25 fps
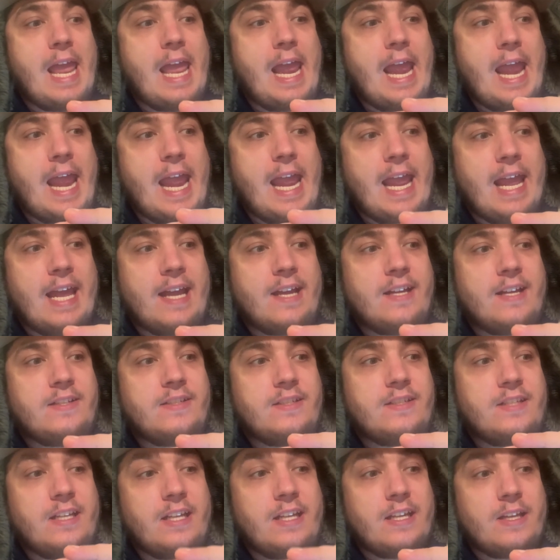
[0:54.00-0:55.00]

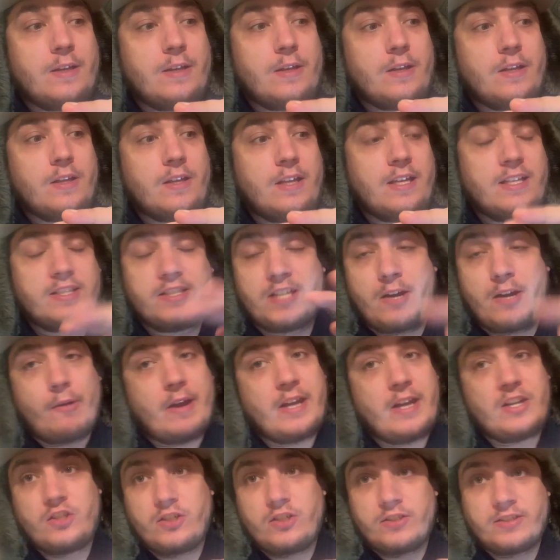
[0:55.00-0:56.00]
And his
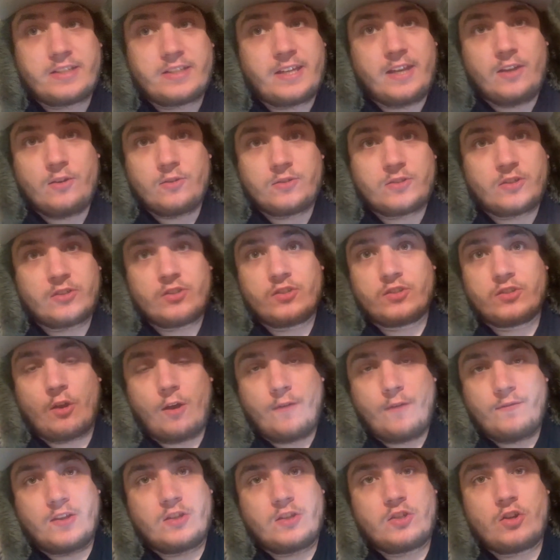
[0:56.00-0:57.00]
narration skills are just
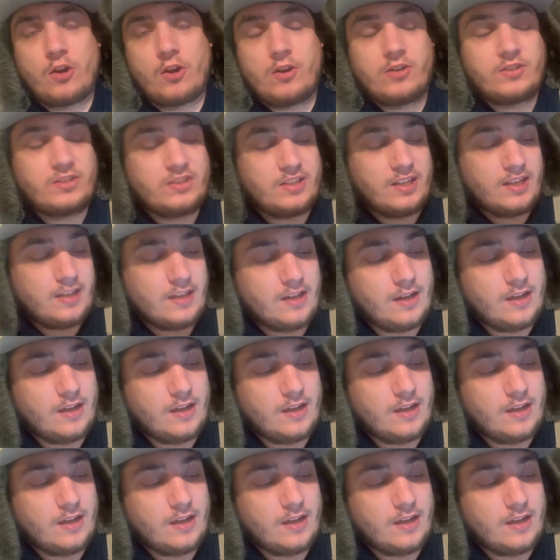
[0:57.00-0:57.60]
off the charts.